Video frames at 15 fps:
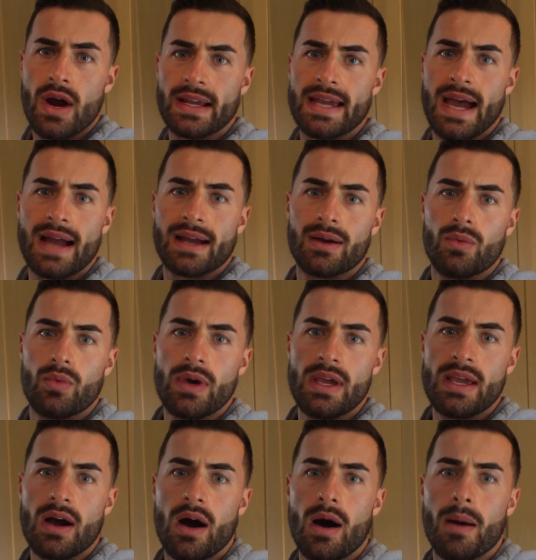Alright gang,
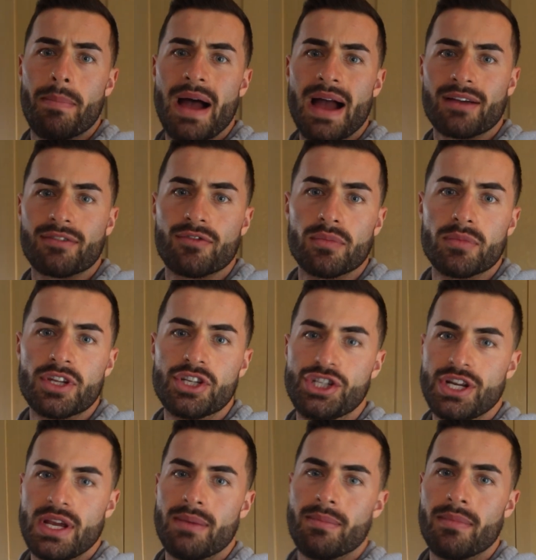we are back from the
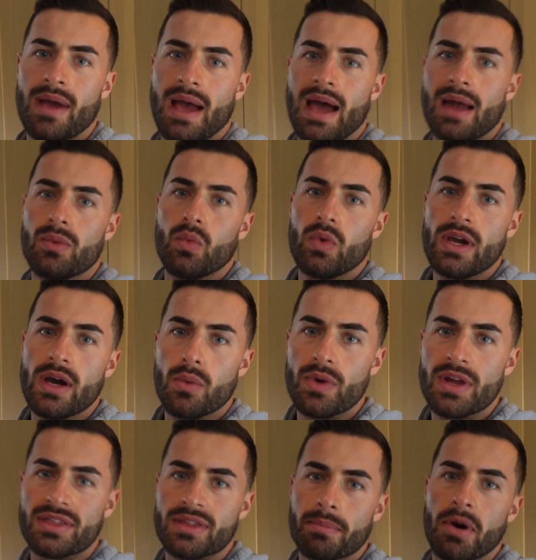gym and we are
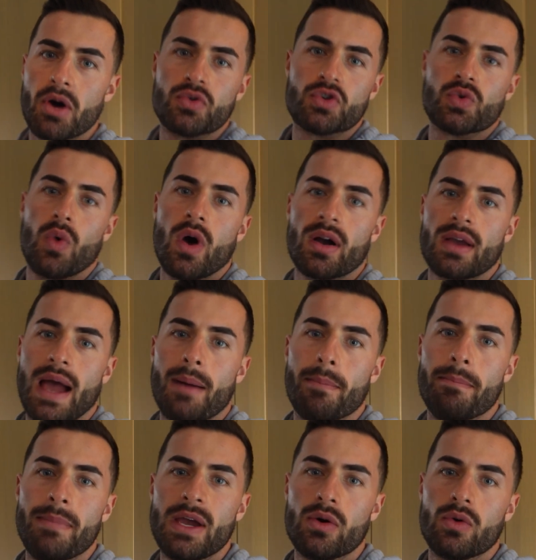with the post-workout
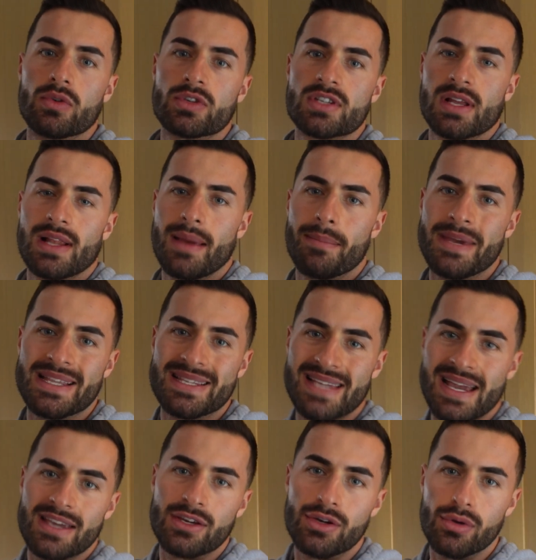meal, so let me
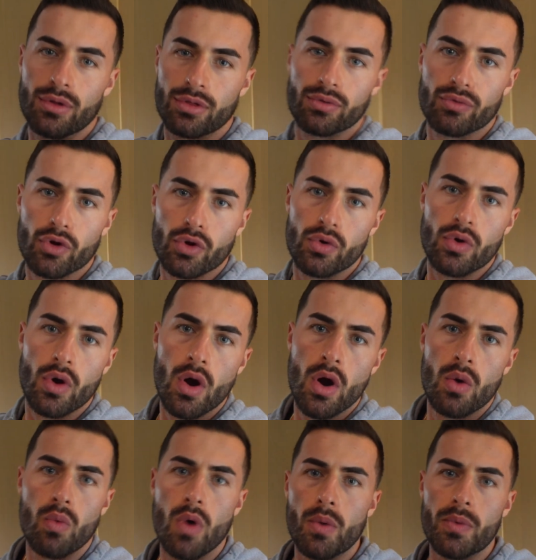take you through
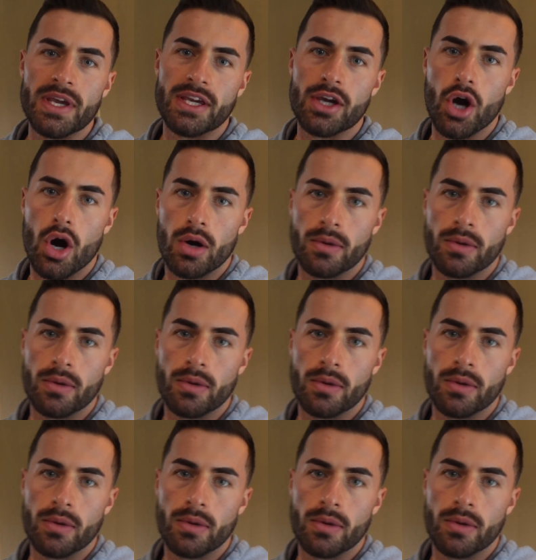what we got.